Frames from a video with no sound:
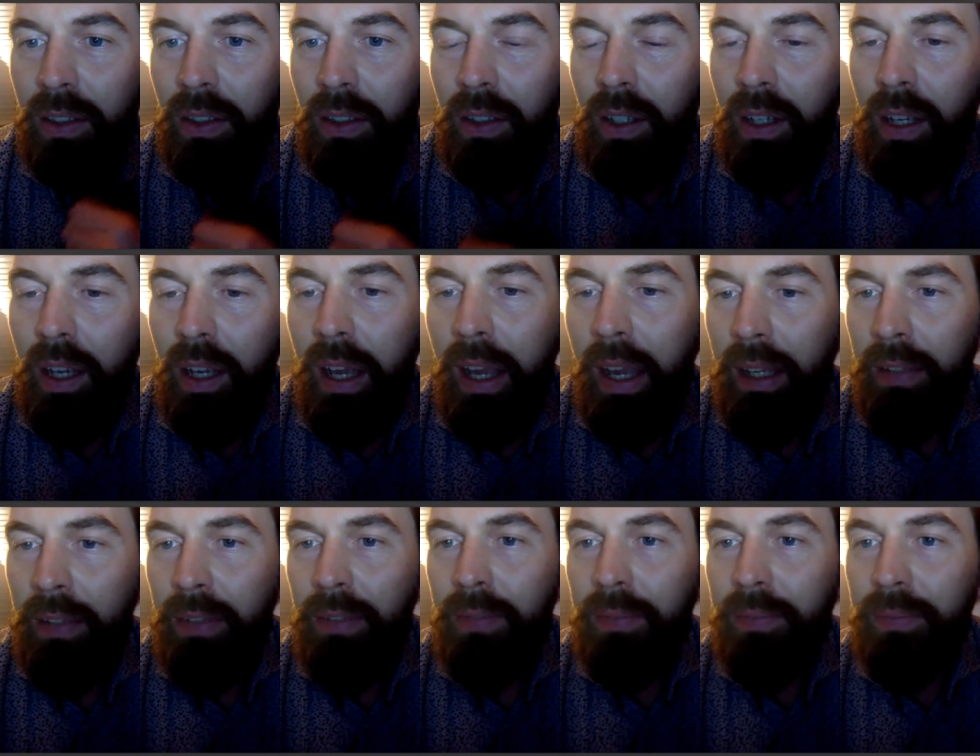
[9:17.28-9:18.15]

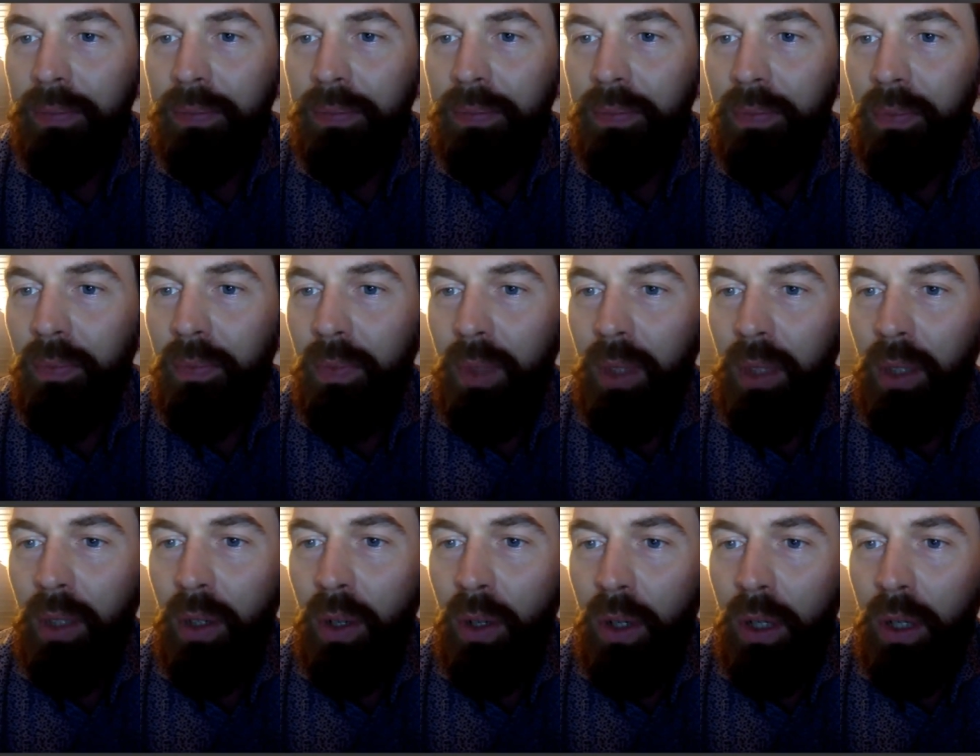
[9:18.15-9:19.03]
Okay,
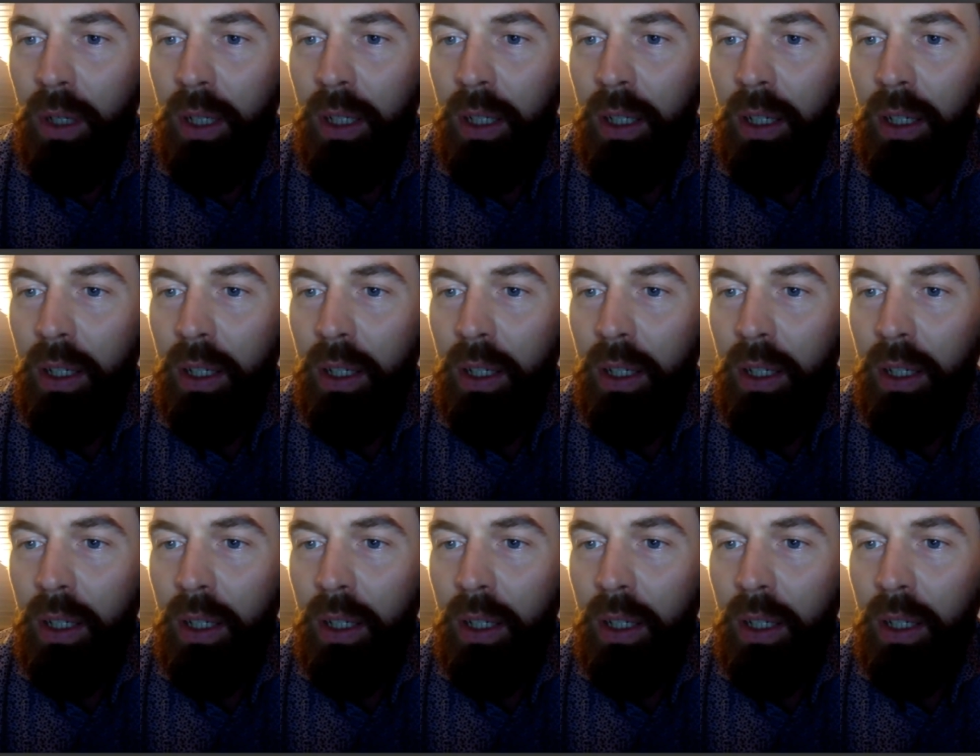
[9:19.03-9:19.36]
good.